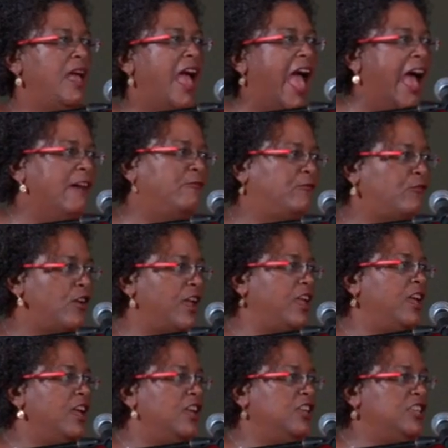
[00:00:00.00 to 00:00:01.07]
Every
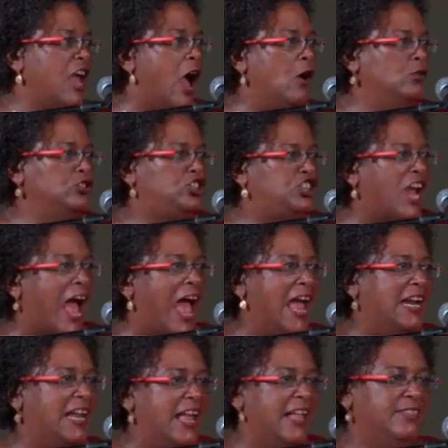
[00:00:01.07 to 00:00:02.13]
young
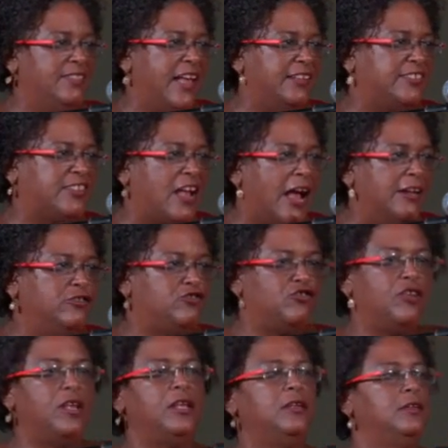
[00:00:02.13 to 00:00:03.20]
child in this
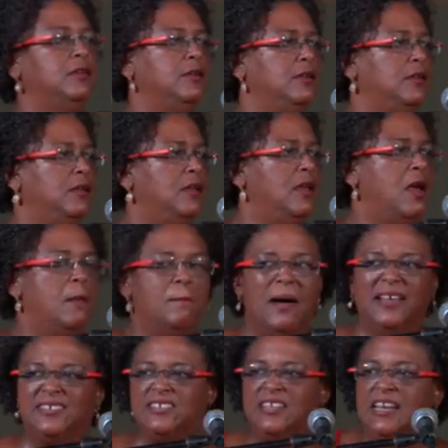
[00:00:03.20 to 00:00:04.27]
country
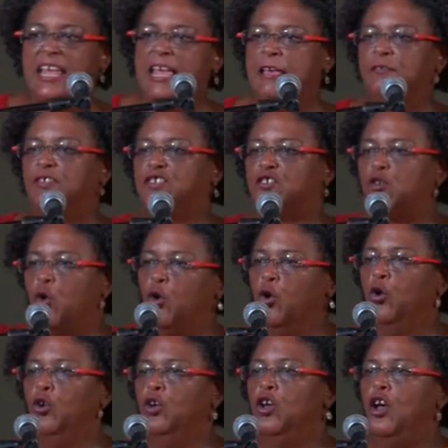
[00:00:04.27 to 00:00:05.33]
must leave
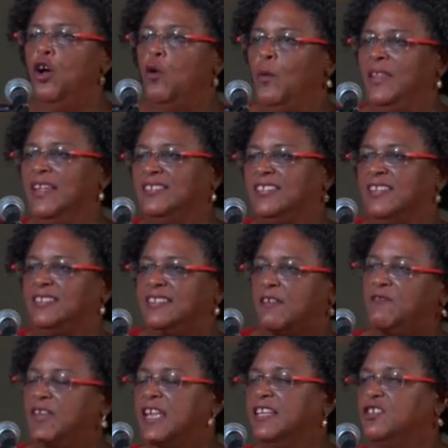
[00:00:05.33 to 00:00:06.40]
school with a
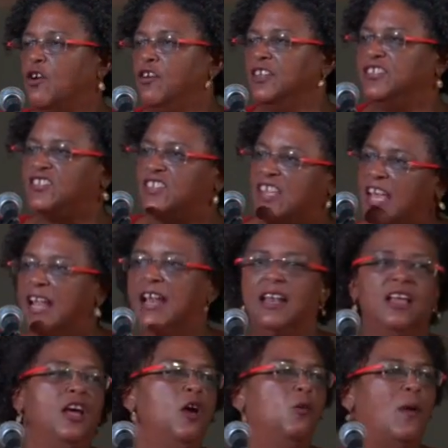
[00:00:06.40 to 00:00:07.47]
certificate or a skill,
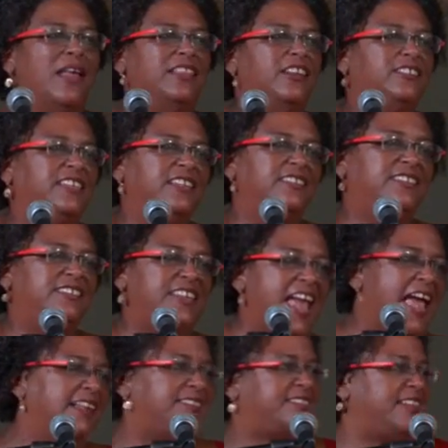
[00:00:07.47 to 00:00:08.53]
whether it is
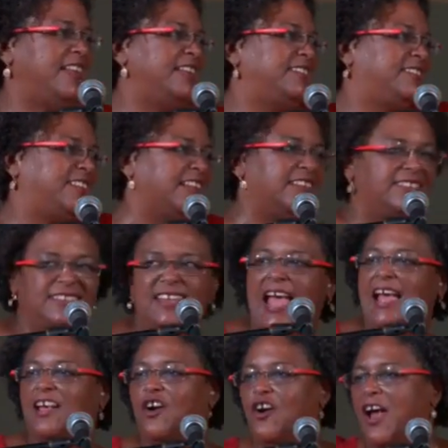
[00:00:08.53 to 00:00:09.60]
CXC,
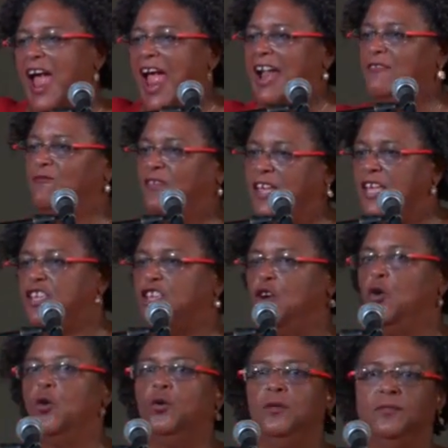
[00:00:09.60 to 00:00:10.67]
CSEC, or
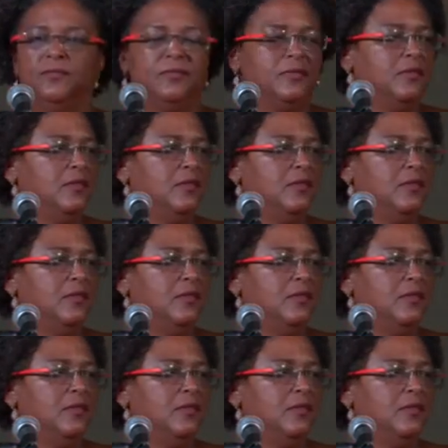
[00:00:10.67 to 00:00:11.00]
NVQ.